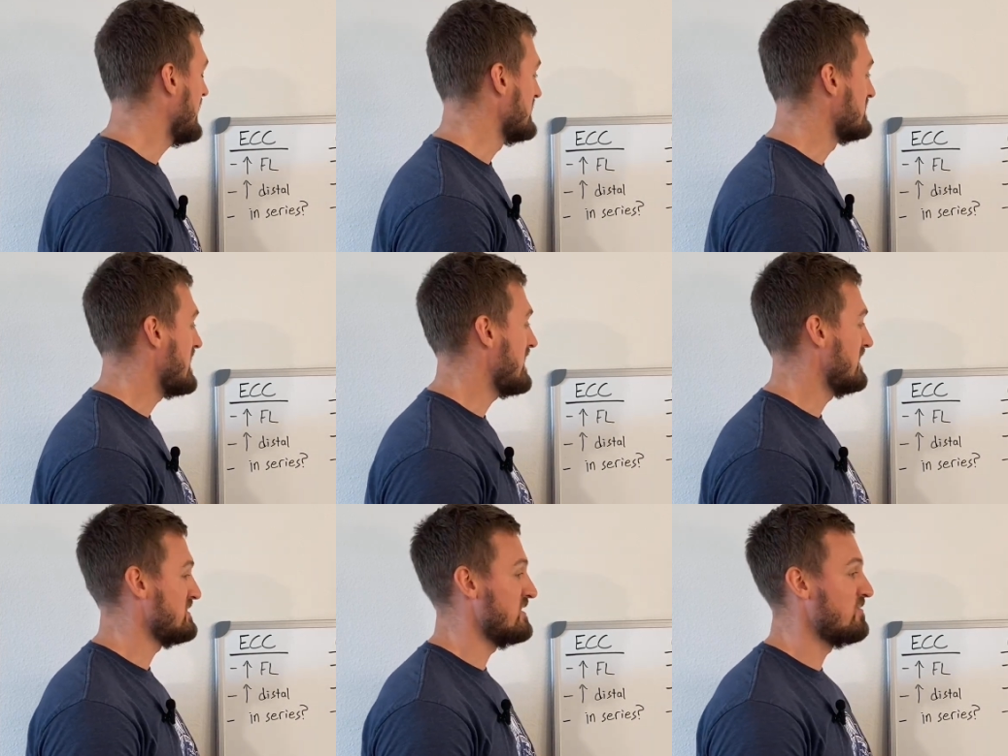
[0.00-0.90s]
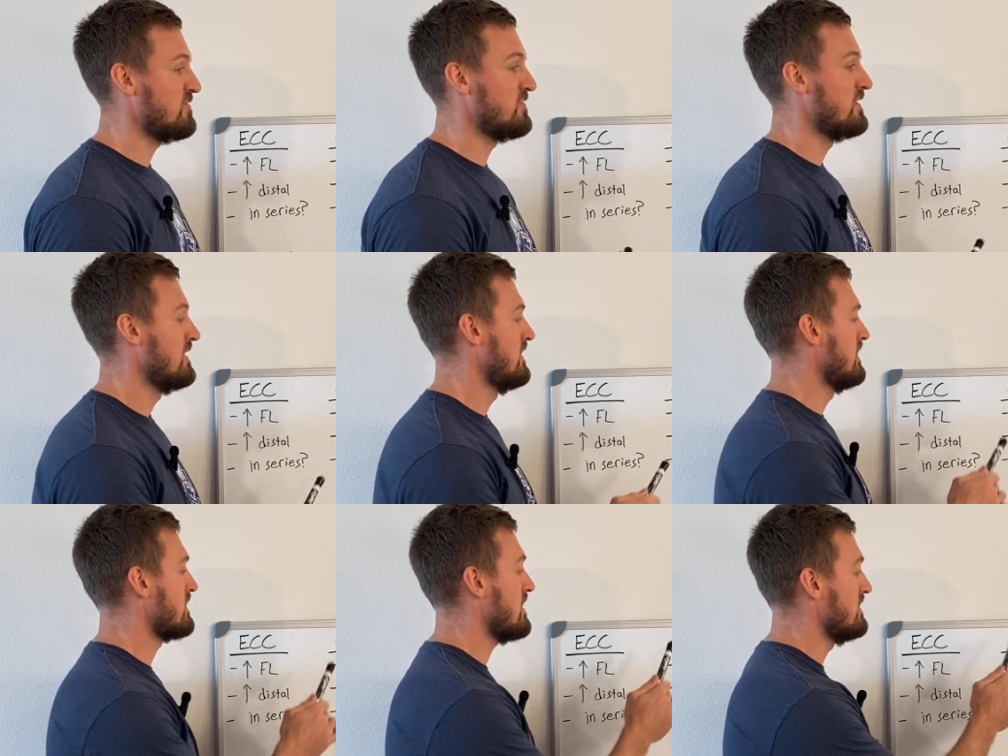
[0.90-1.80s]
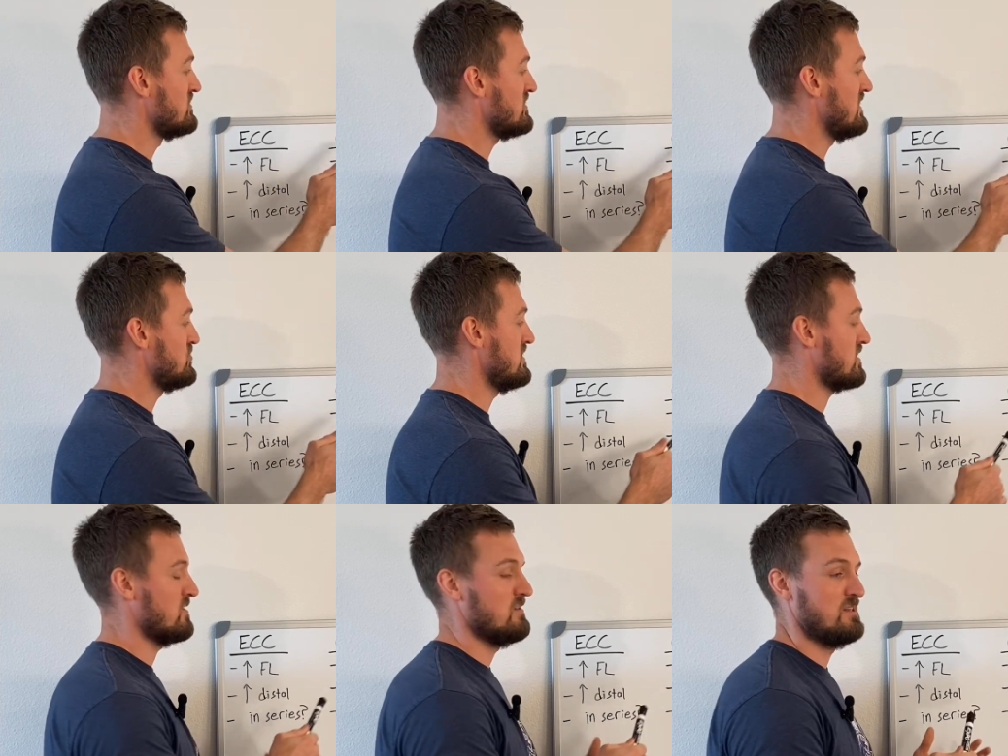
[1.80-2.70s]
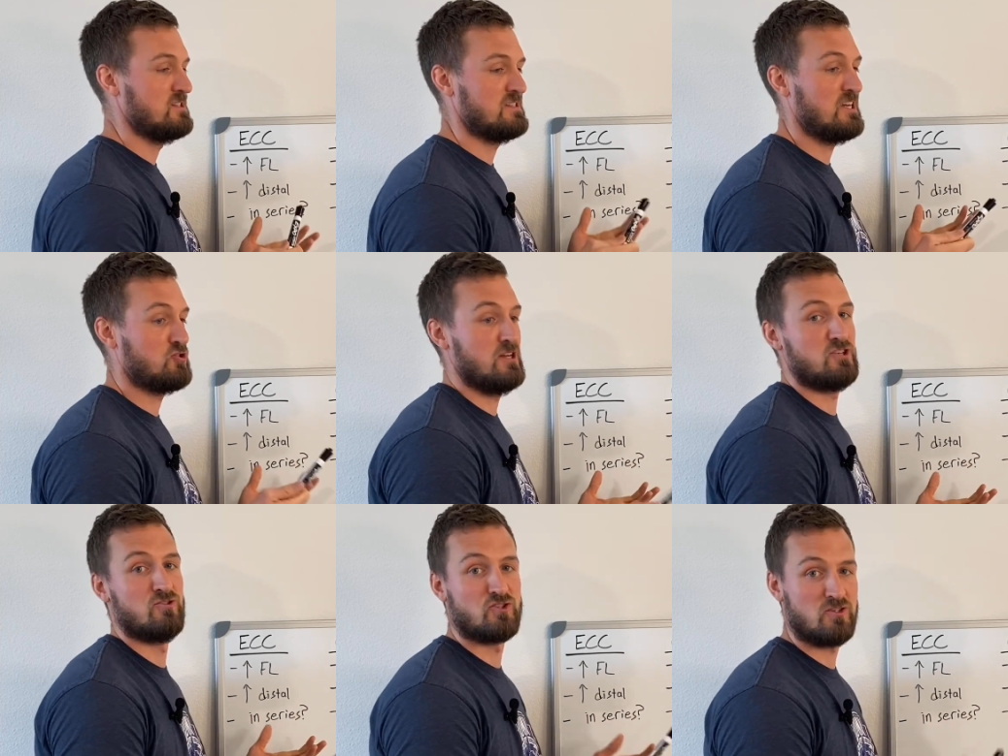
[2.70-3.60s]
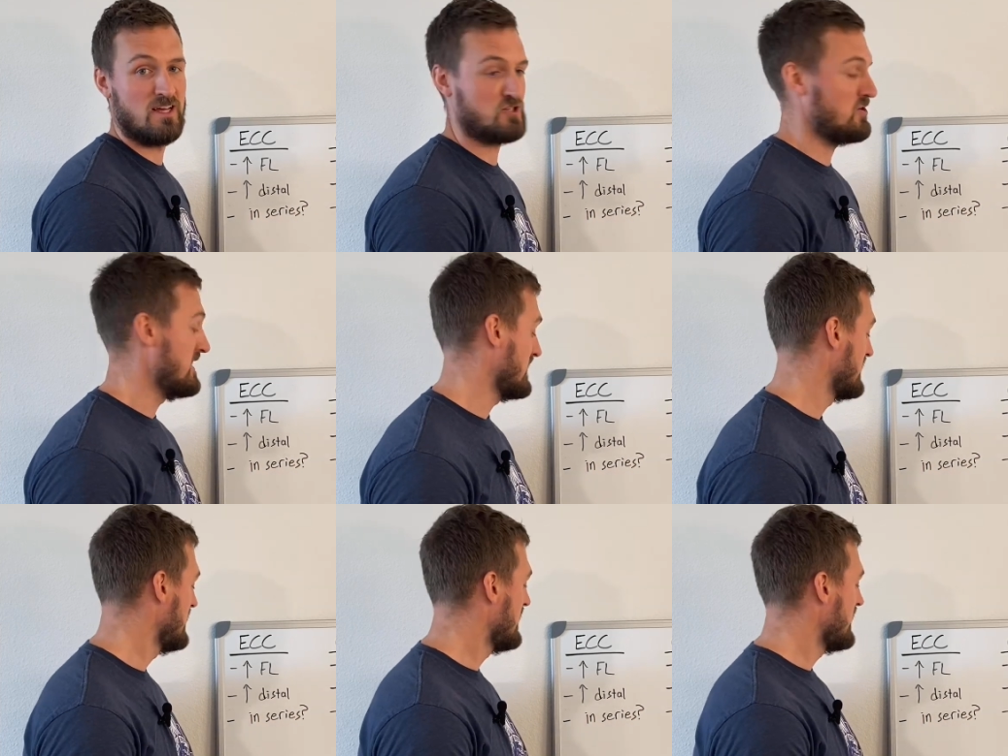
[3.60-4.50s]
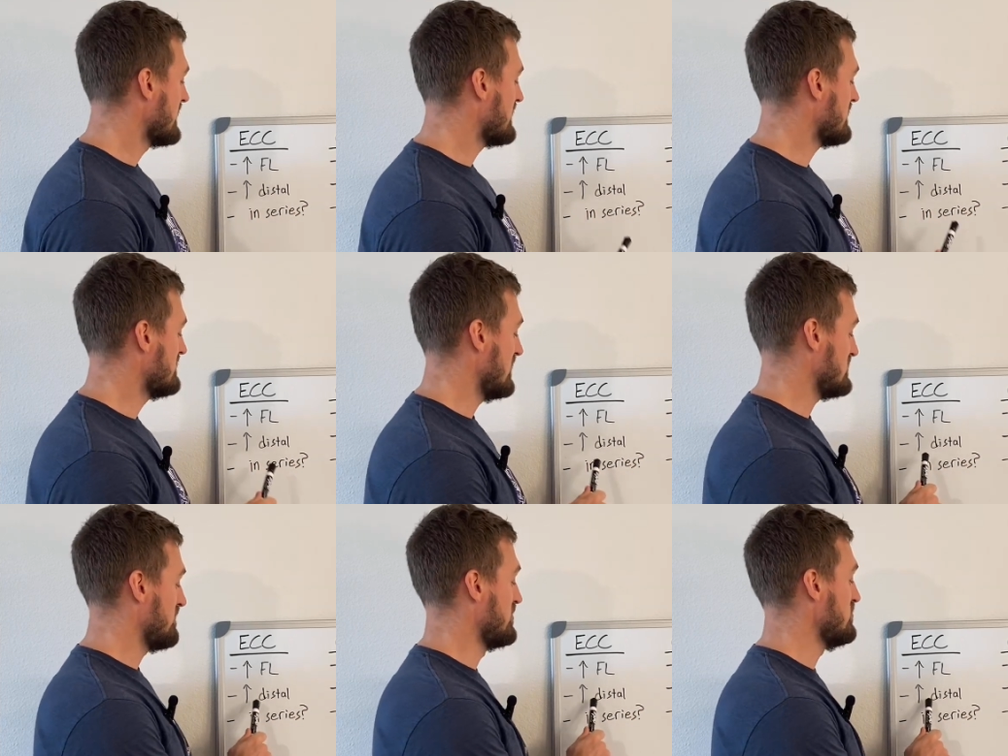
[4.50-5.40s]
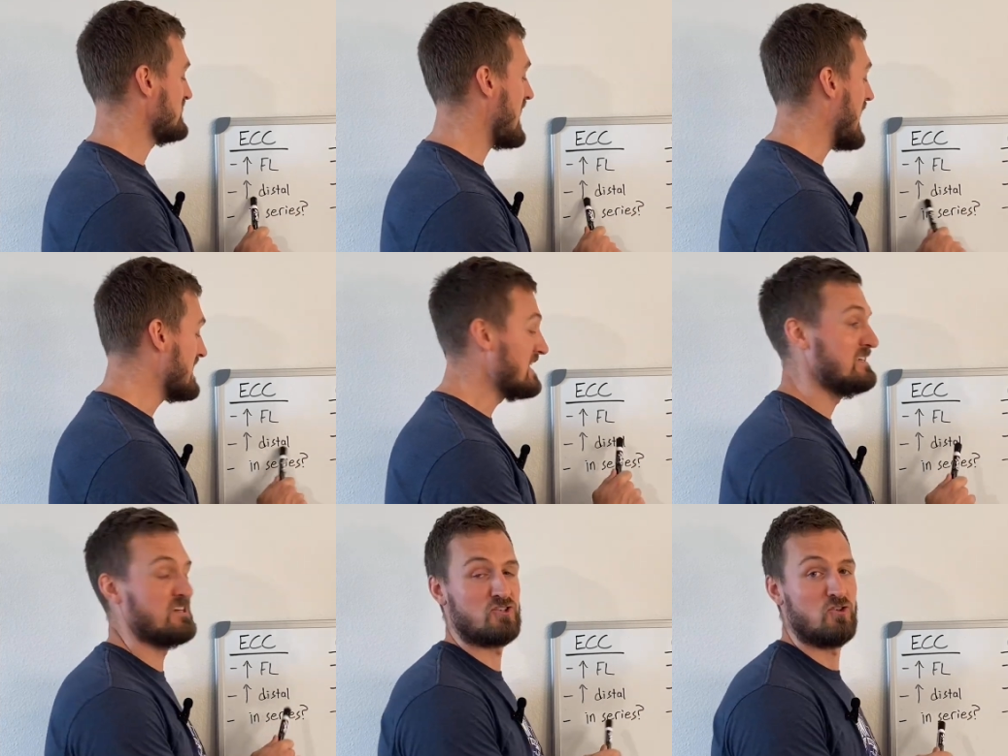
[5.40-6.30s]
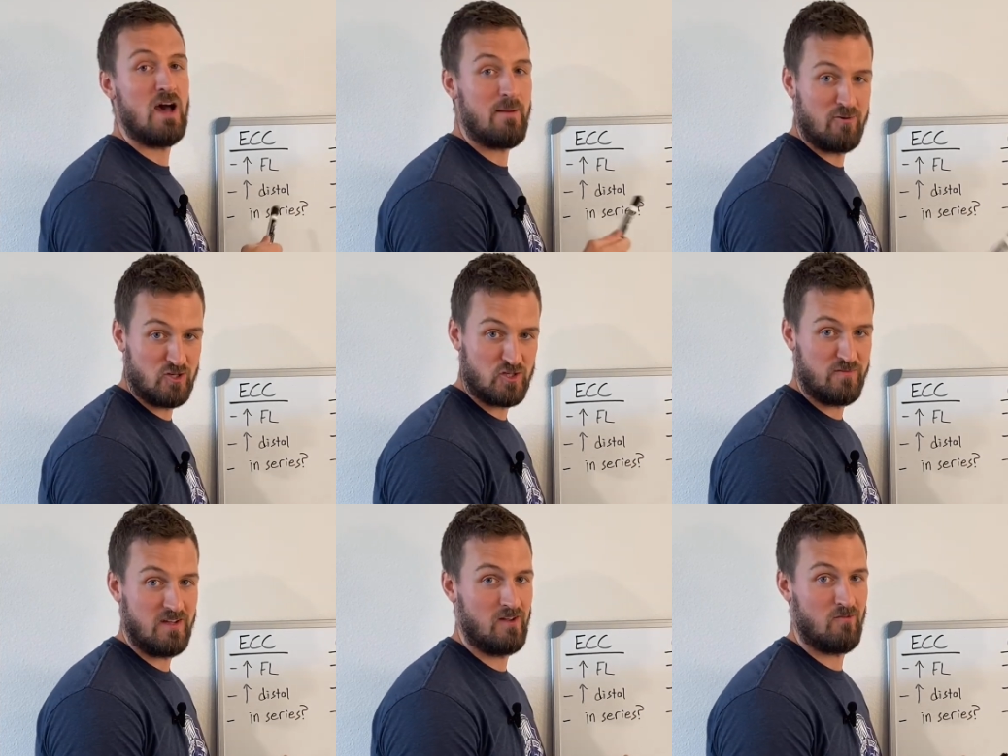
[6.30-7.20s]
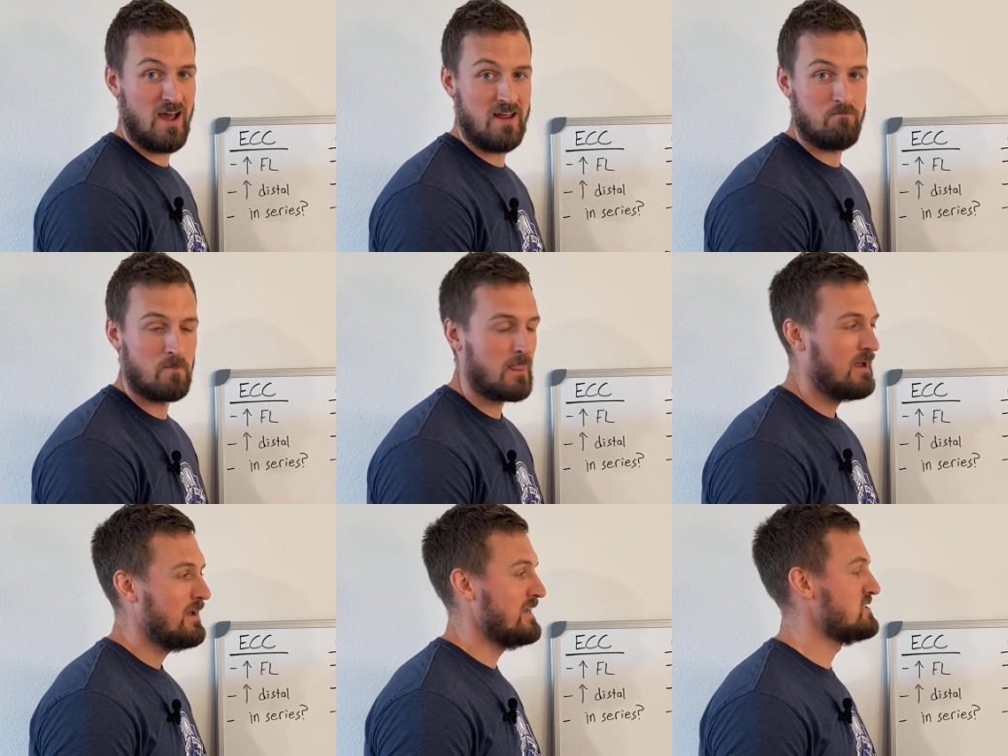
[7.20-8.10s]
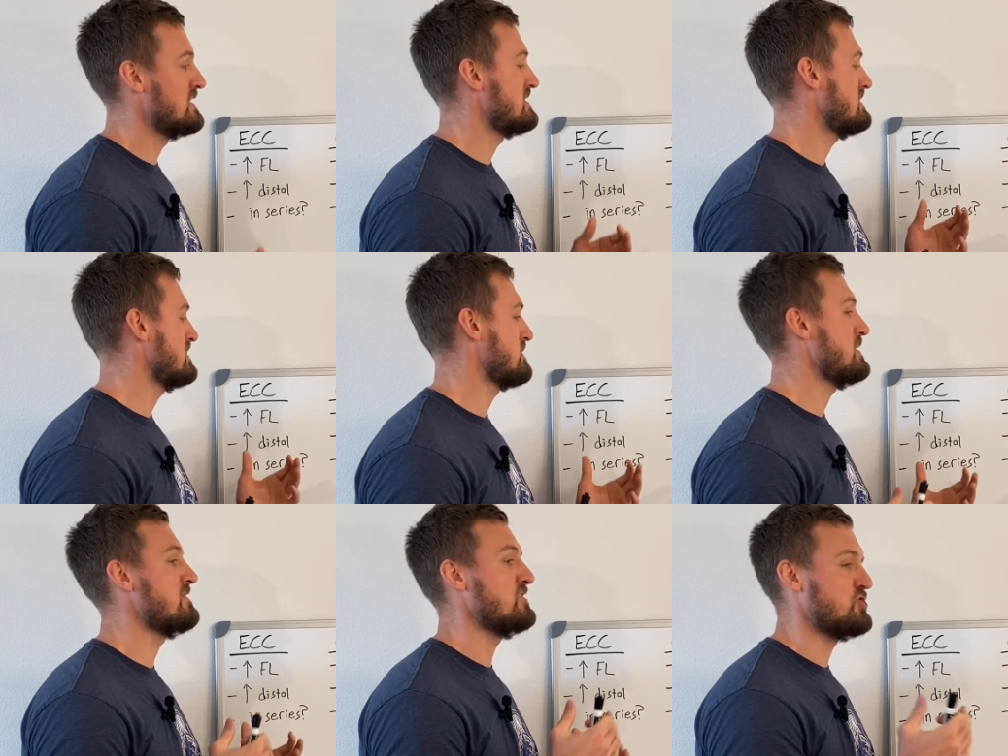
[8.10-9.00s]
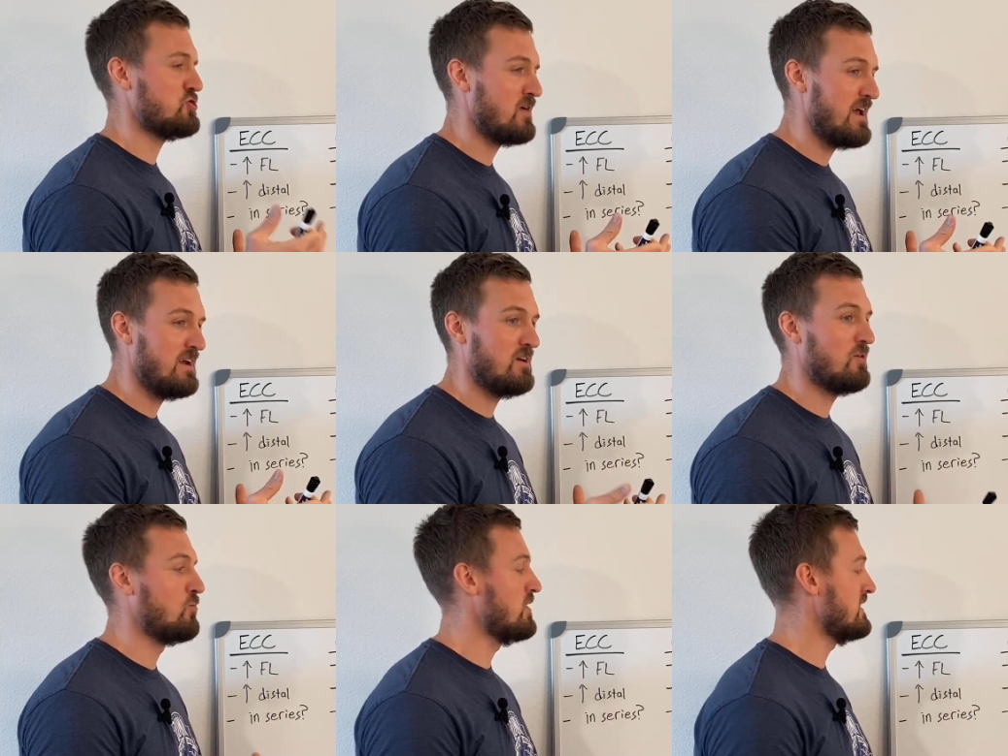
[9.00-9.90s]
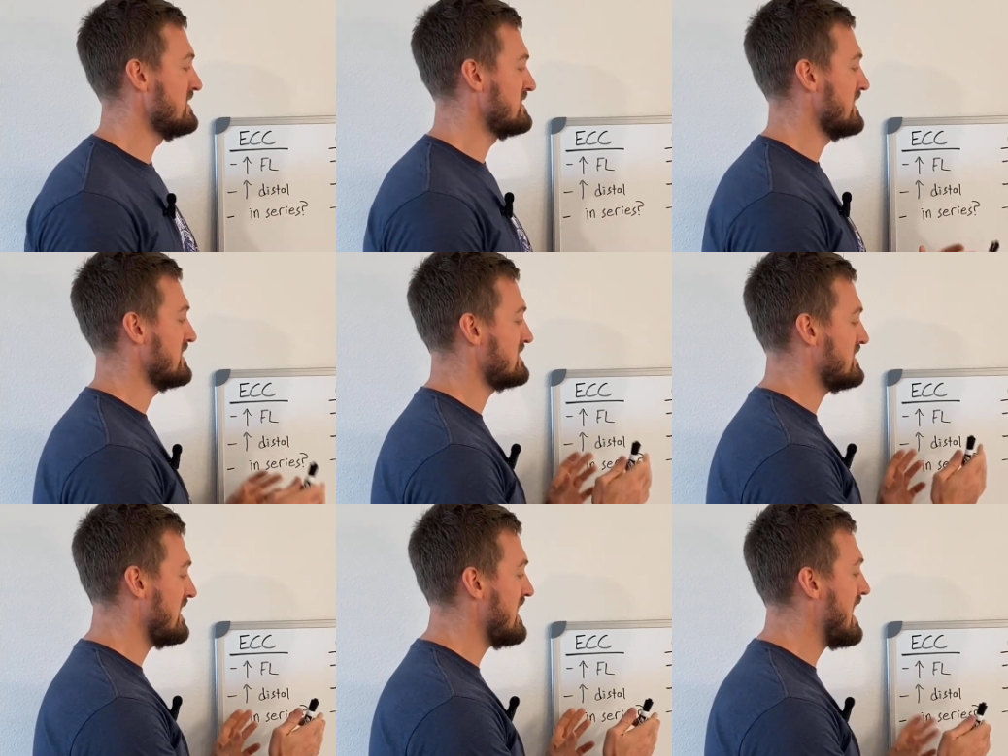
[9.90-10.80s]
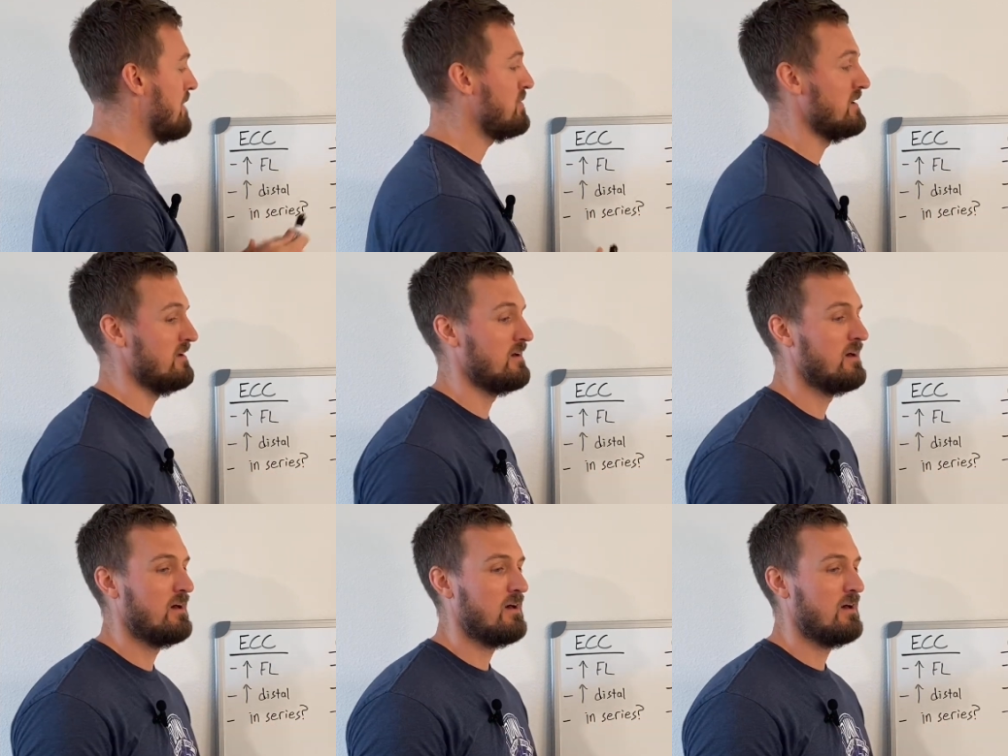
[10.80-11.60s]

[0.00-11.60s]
It's not as if concentric or let's just say traditional strength training doesn't produce any distal hypertrophy, right? It's just there's a bit of a trend where these things tend to happen,